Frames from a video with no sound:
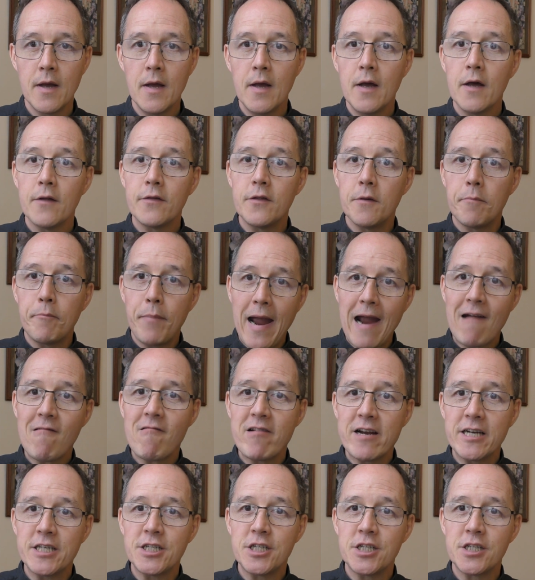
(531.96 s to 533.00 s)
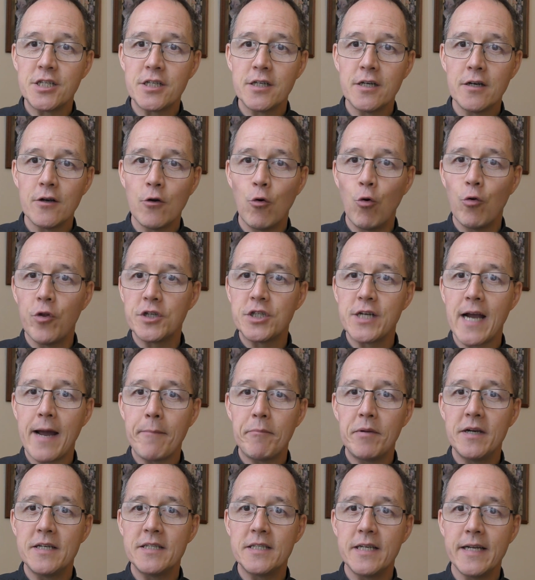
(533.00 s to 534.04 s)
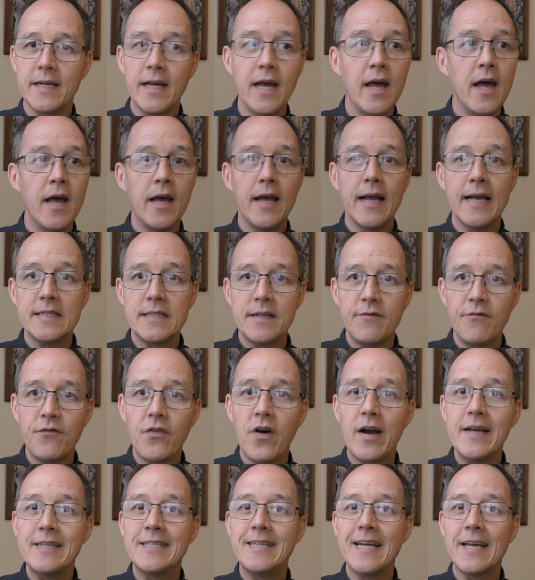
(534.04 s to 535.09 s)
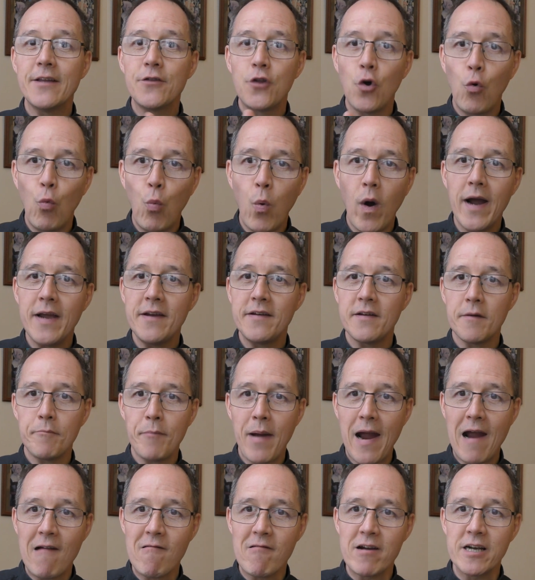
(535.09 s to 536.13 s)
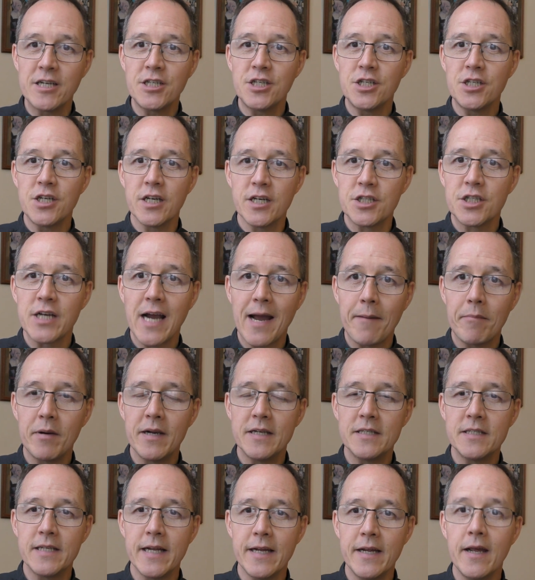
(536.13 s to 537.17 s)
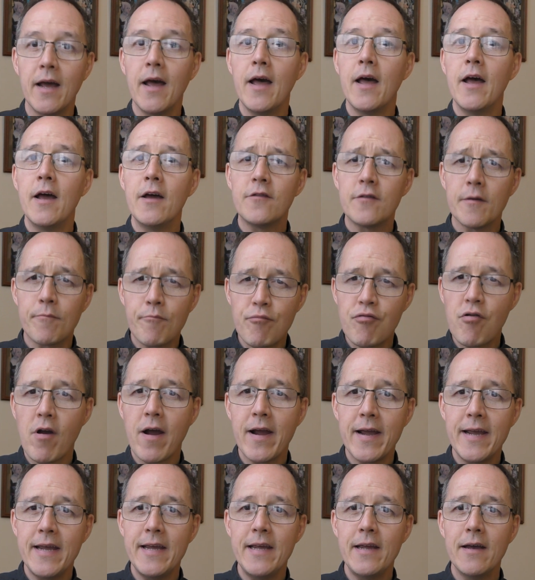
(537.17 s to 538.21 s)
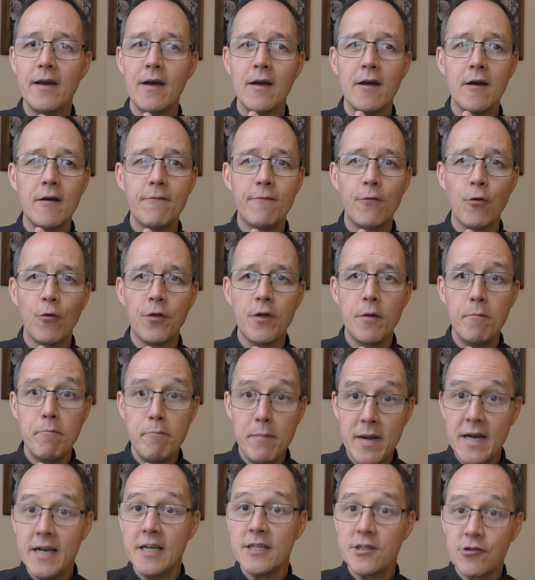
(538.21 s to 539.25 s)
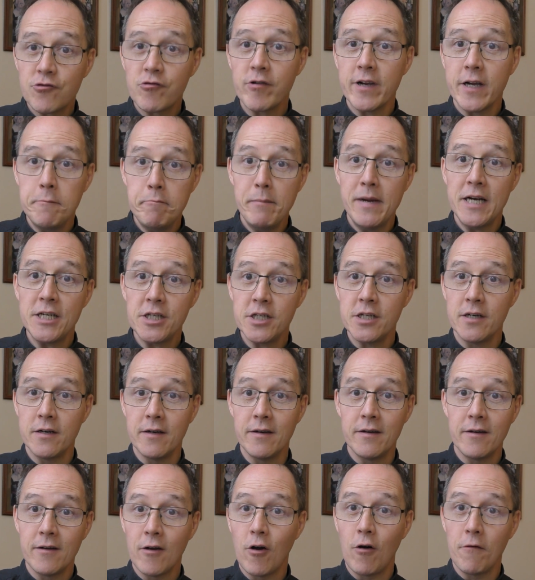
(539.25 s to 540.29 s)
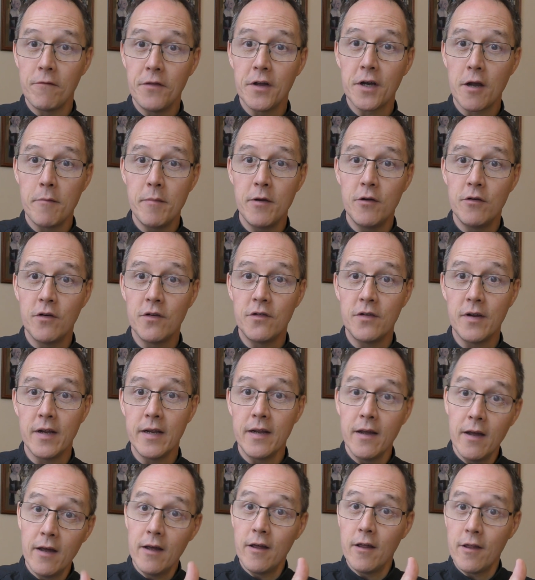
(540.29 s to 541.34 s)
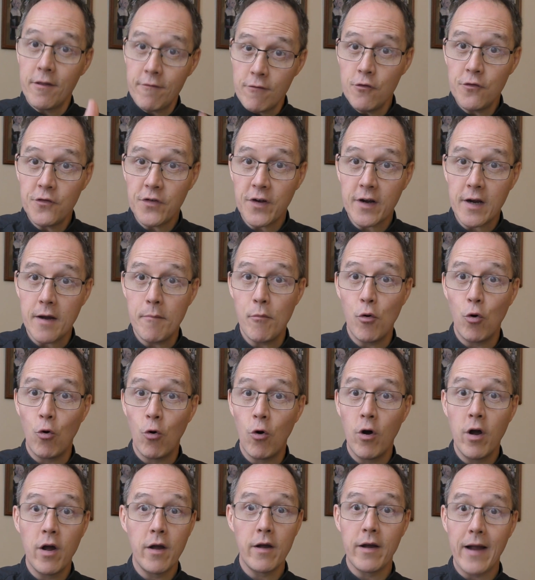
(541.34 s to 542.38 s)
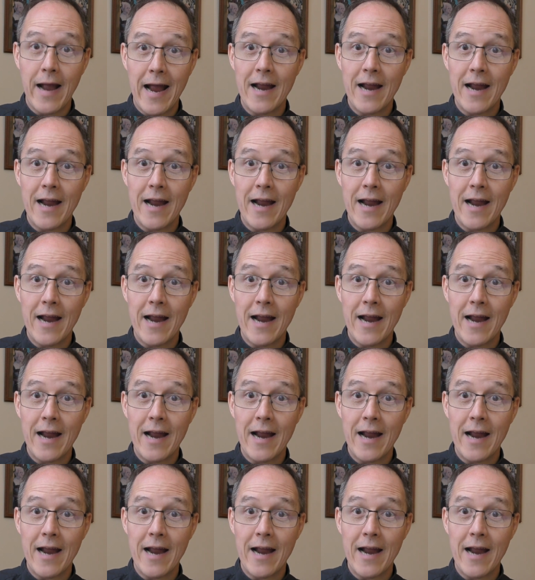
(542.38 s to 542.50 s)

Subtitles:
The parish or the chaplaincy is inviting the wider parish and chaplaincy to pray for the ministry and mission of the community through Sycamore and